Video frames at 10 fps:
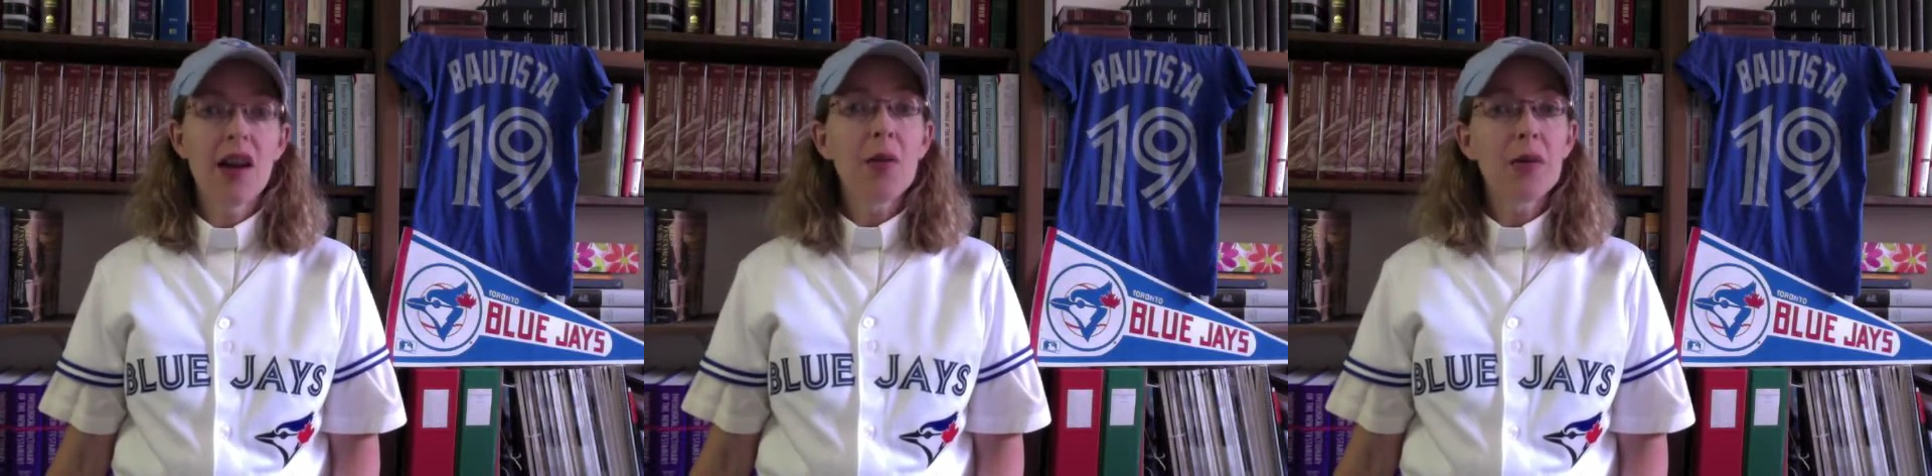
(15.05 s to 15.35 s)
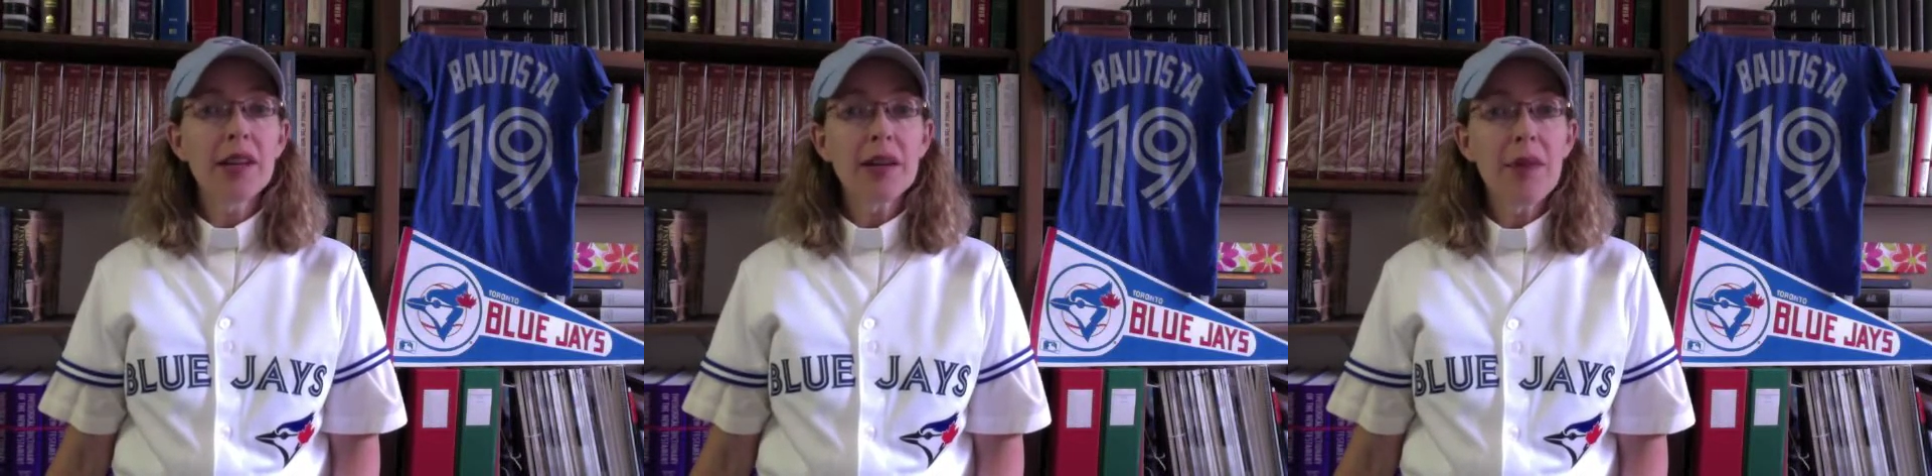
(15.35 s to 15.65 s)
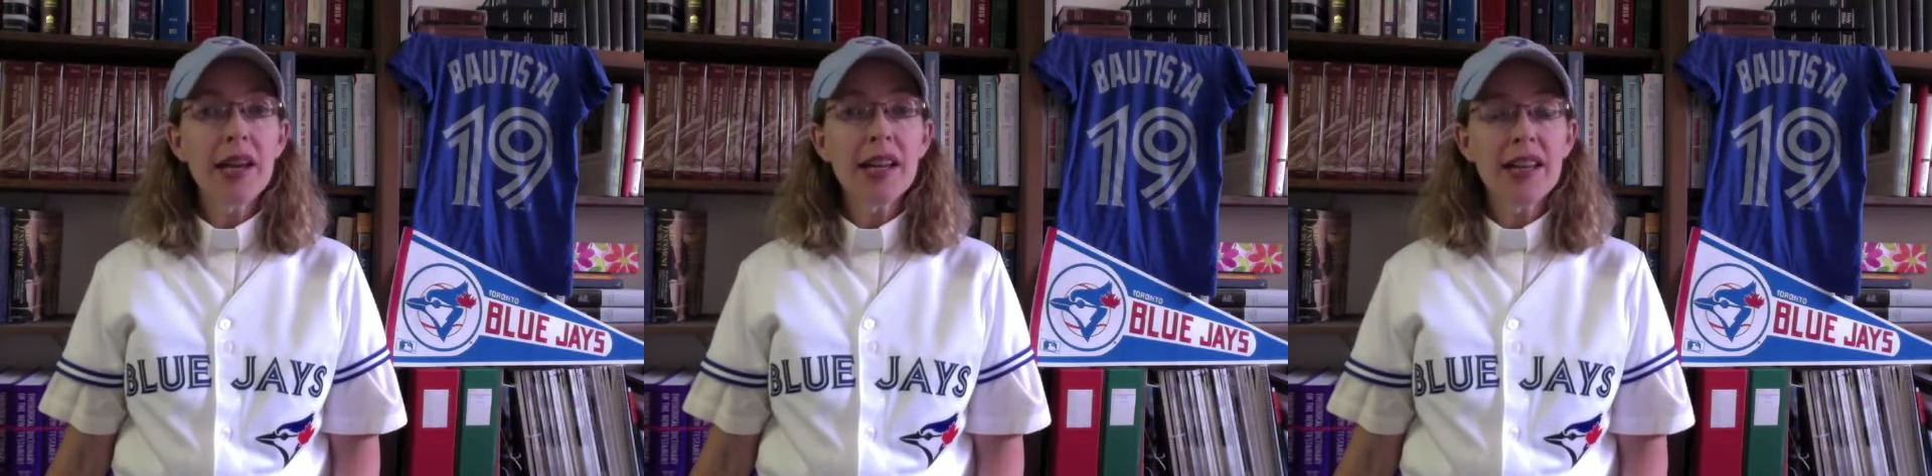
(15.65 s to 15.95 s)
Well, like
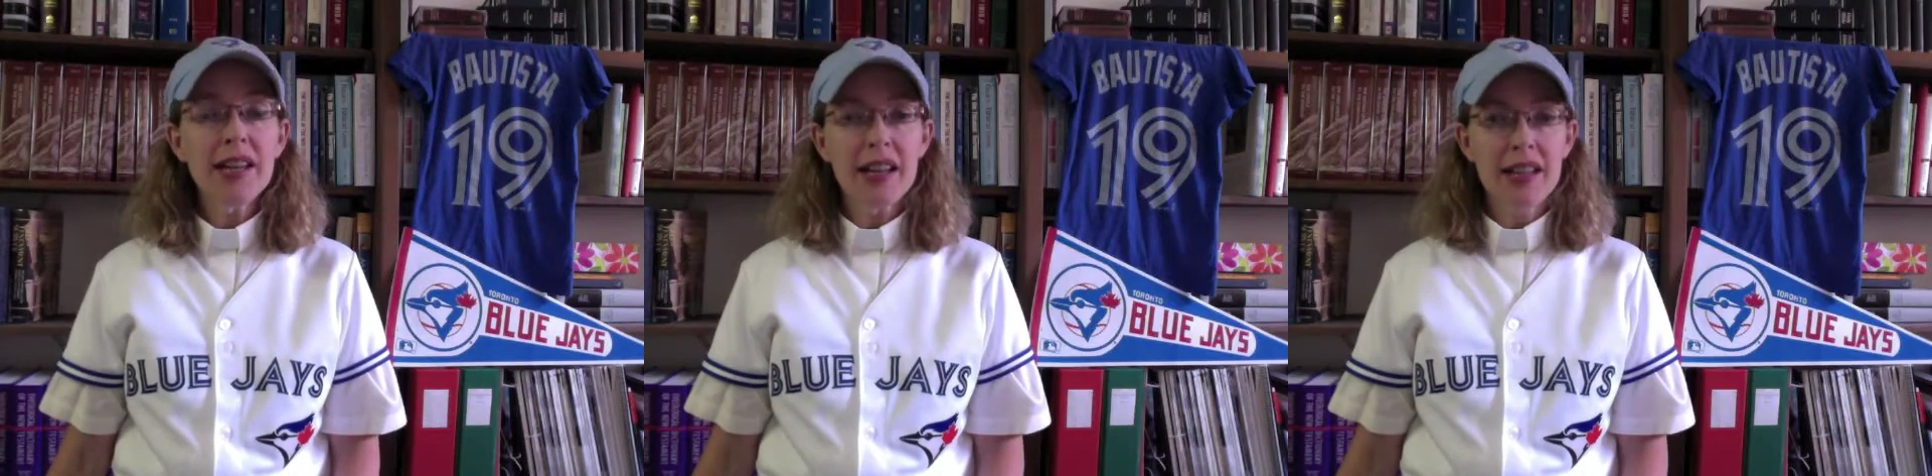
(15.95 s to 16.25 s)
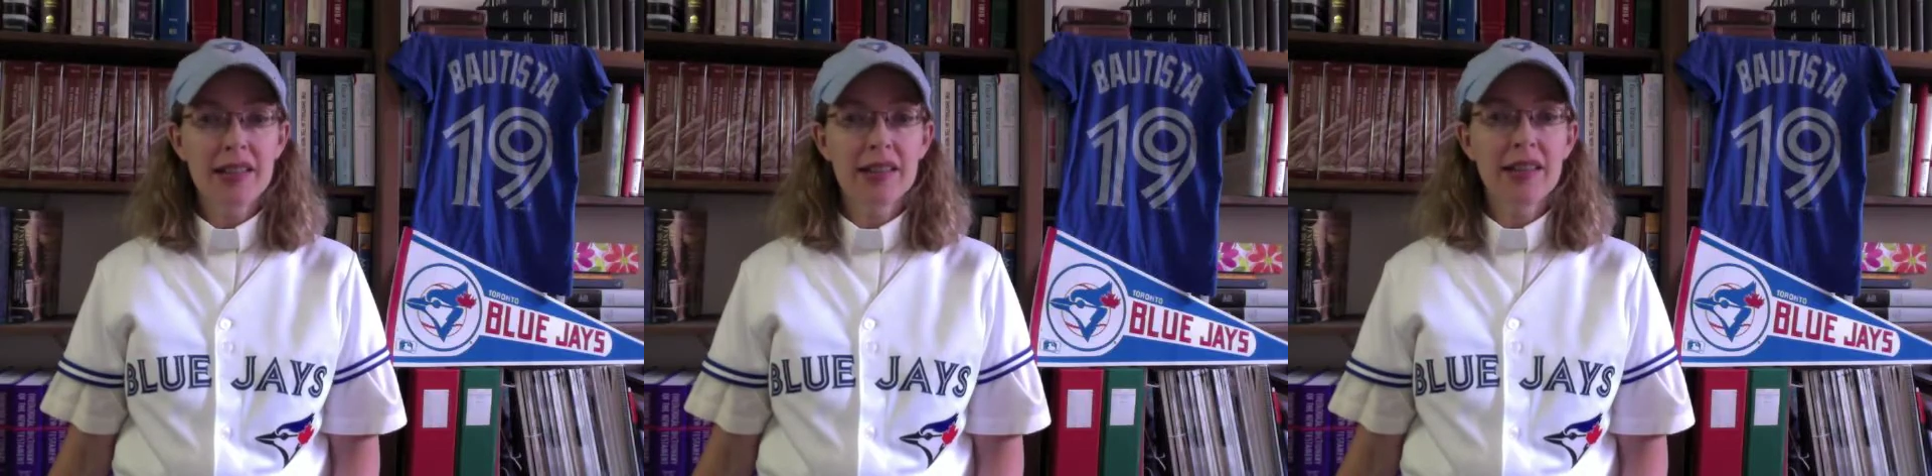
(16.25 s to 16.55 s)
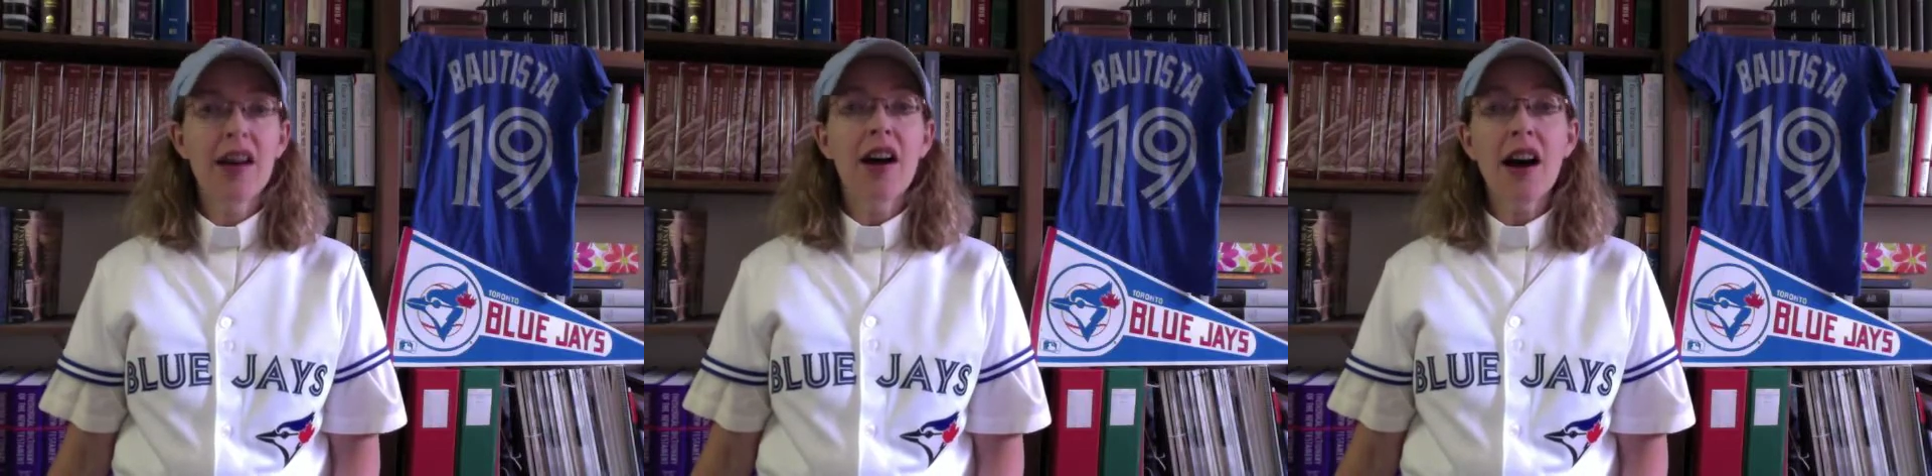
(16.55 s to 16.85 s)
many
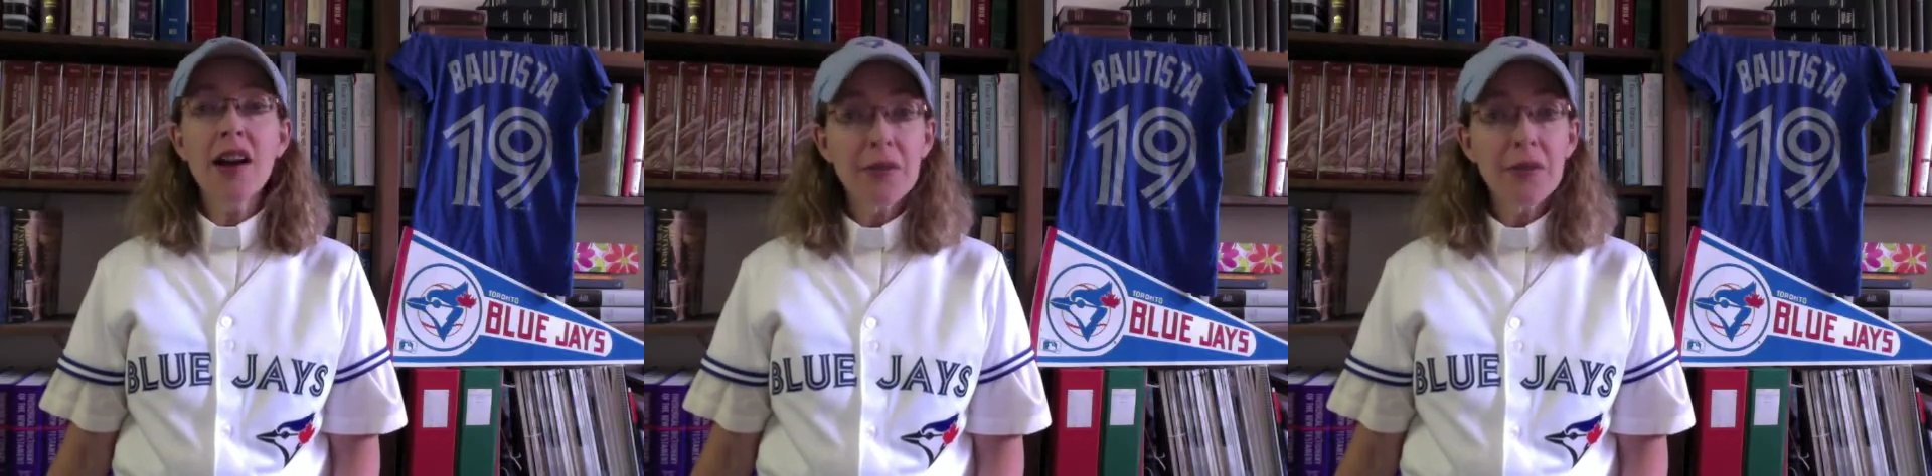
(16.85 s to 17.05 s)
Canadians, I